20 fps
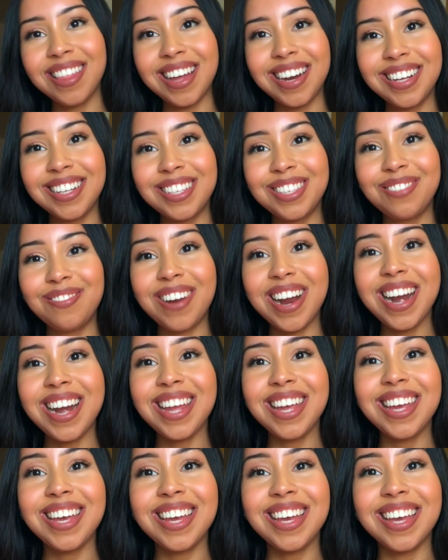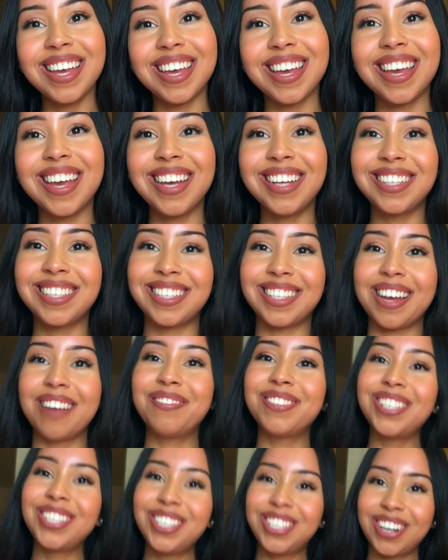that it's ready, it's
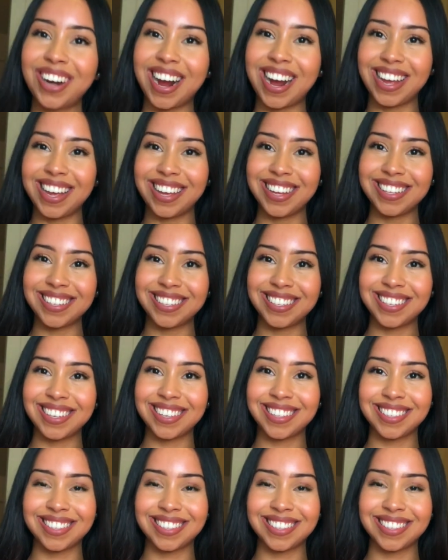time to try it.